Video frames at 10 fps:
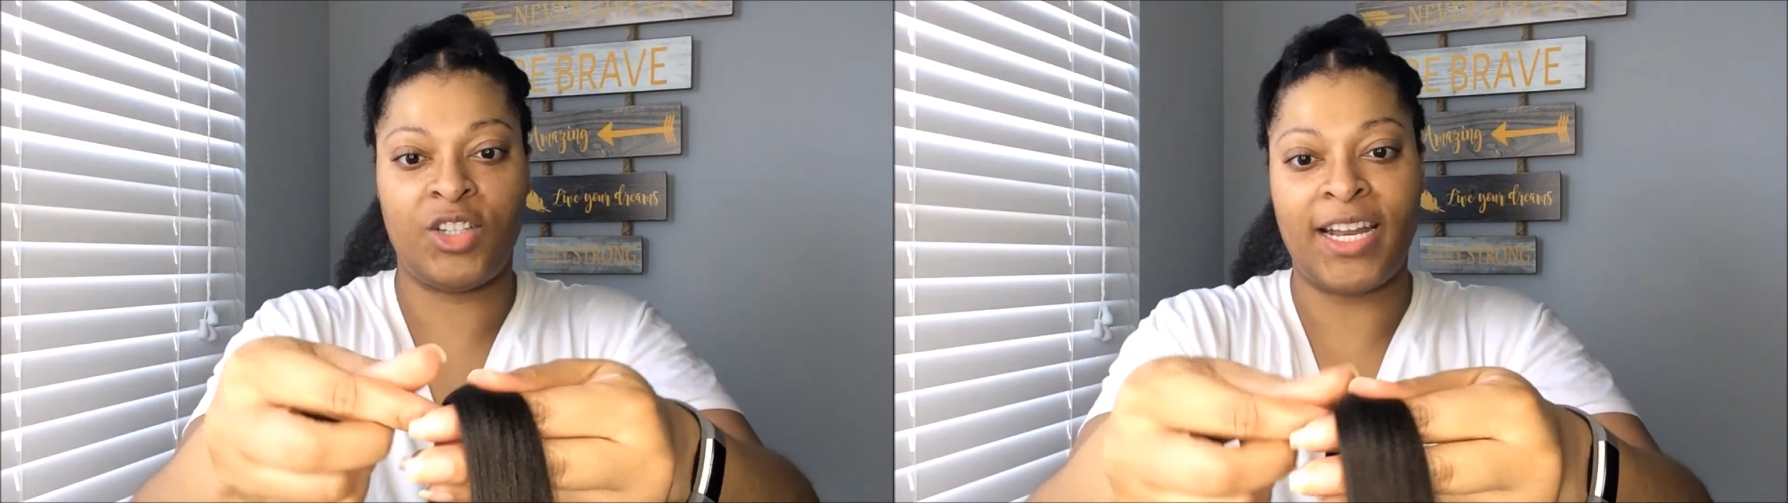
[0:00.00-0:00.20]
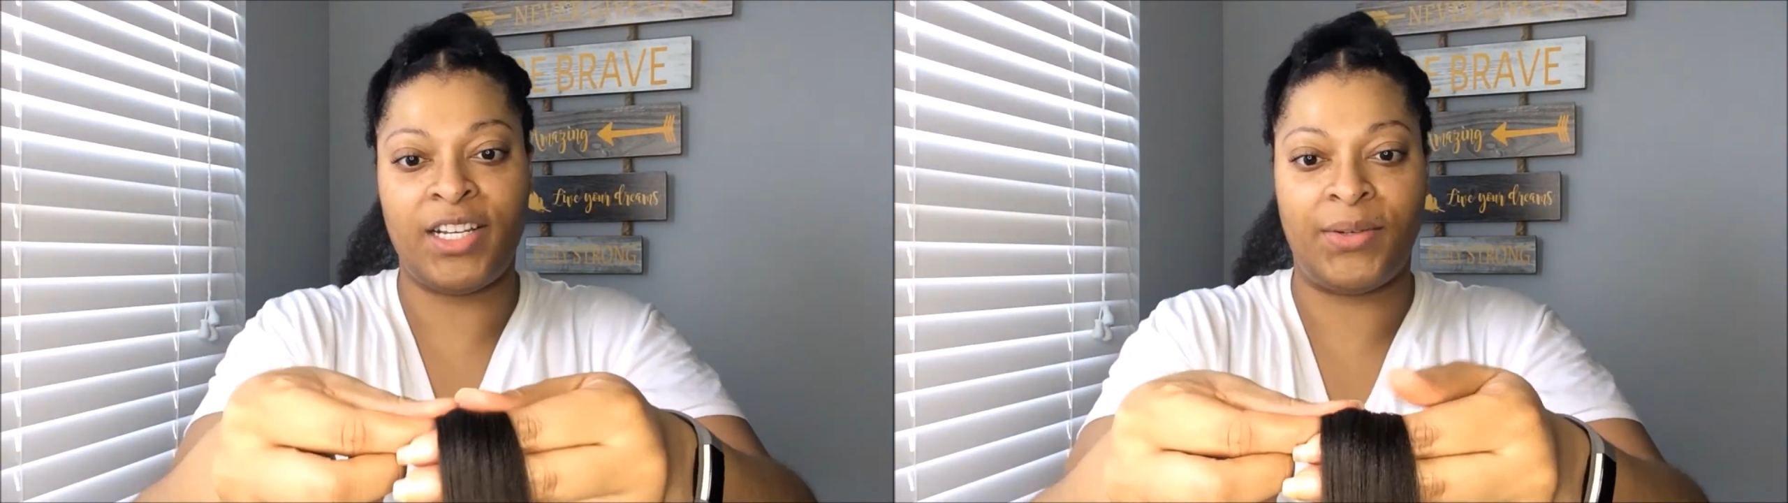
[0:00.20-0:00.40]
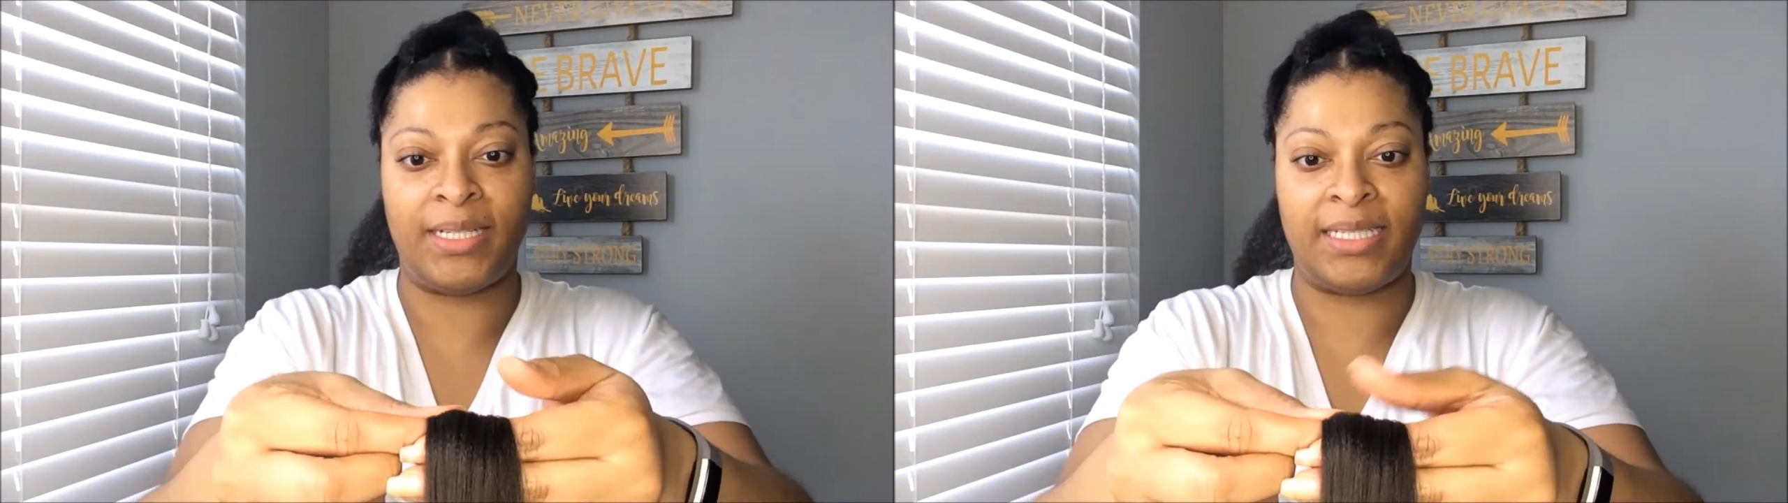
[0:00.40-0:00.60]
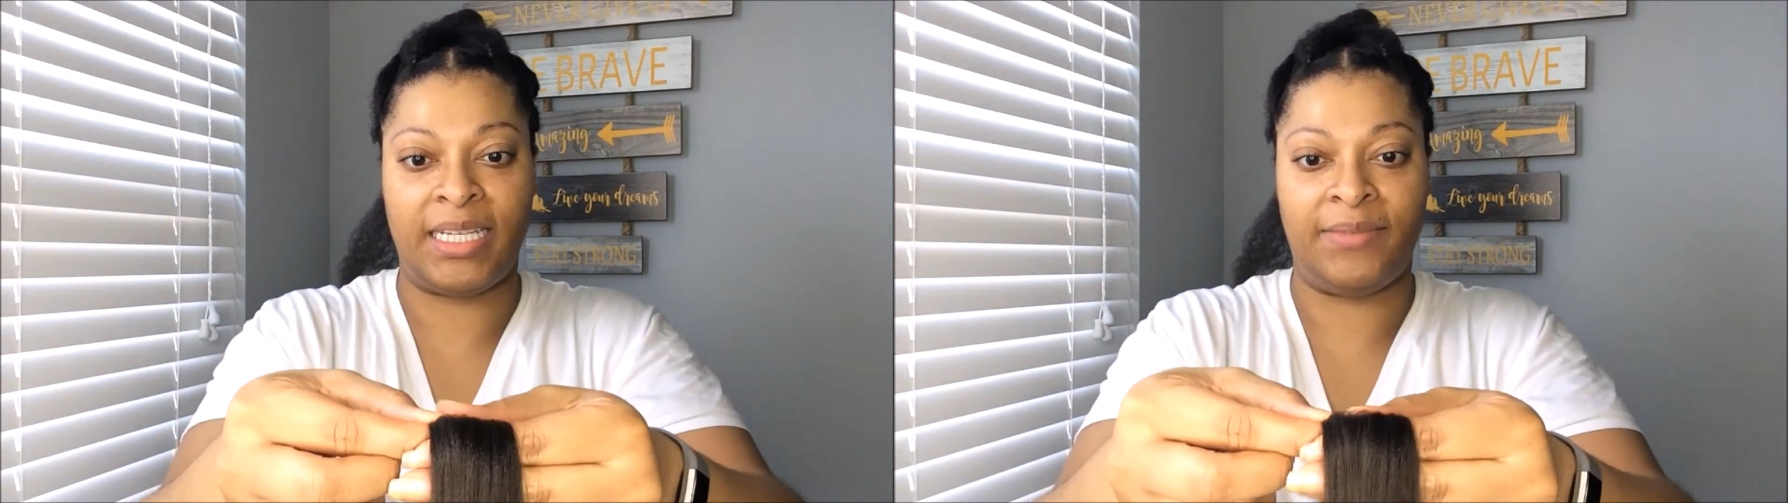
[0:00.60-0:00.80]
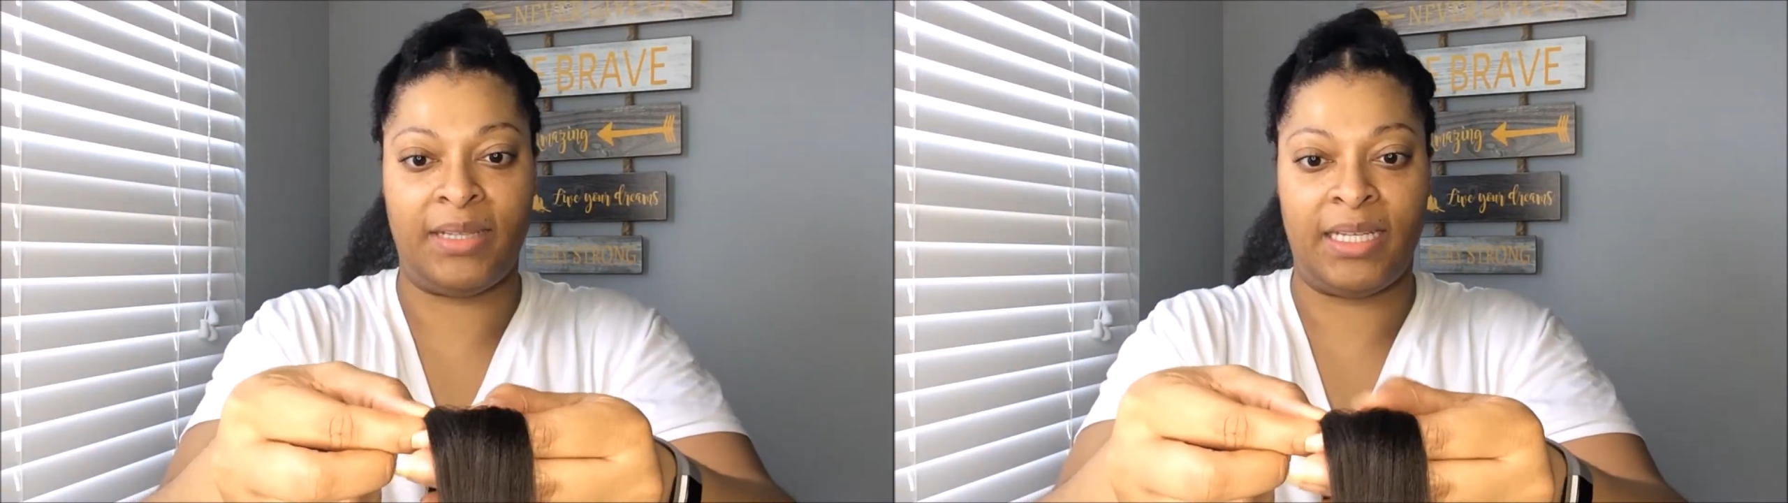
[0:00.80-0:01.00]
Try to do it as
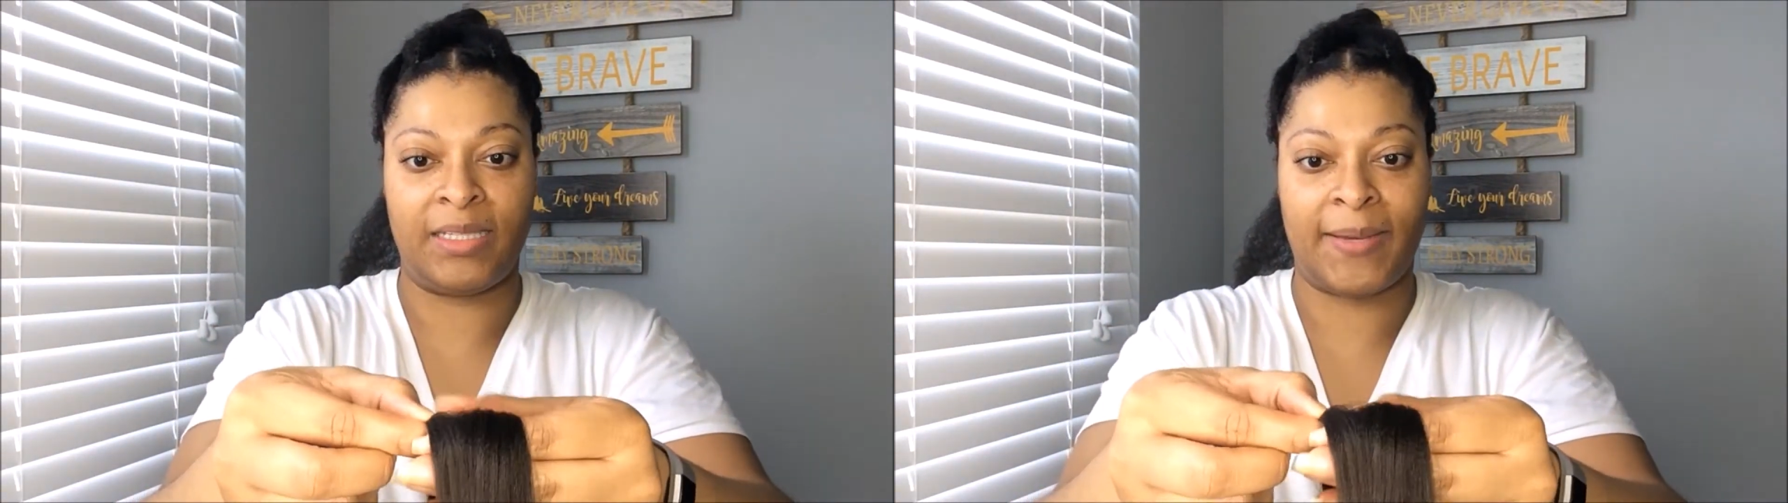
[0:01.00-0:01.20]
evenly as